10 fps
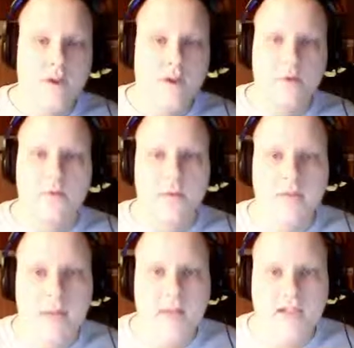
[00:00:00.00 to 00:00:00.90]
it would be
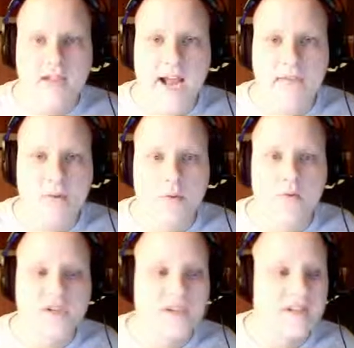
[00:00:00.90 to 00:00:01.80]
in Magic Gathering,
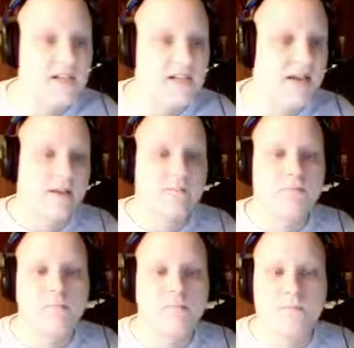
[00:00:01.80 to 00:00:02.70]
which is like
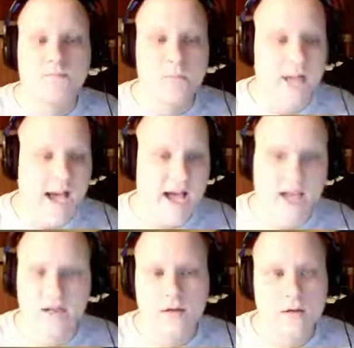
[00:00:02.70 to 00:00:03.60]
black,
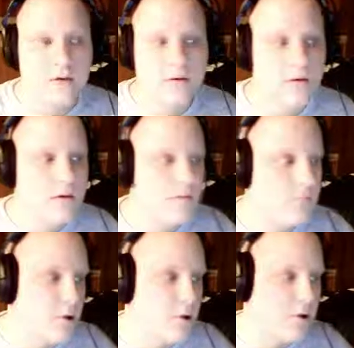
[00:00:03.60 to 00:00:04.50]

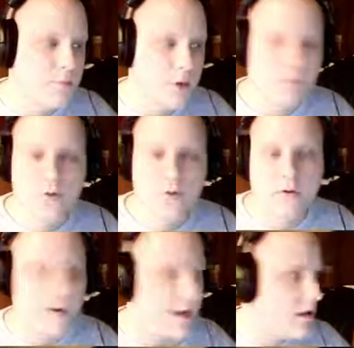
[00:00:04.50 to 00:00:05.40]
blue, purple,
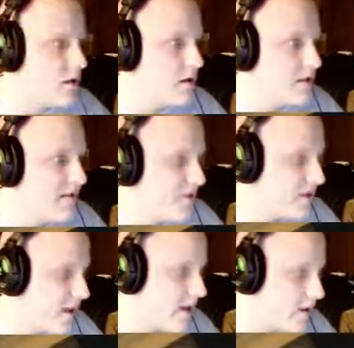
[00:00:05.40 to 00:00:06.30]
green, all stuff like
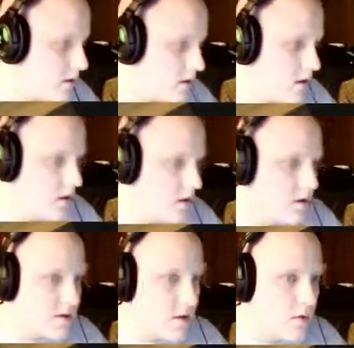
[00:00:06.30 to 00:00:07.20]
that.
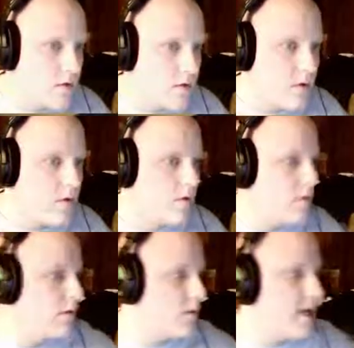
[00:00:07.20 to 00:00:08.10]
So
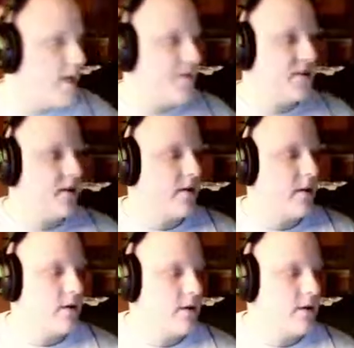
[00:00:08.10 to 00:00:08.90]
we're gonna end the turn and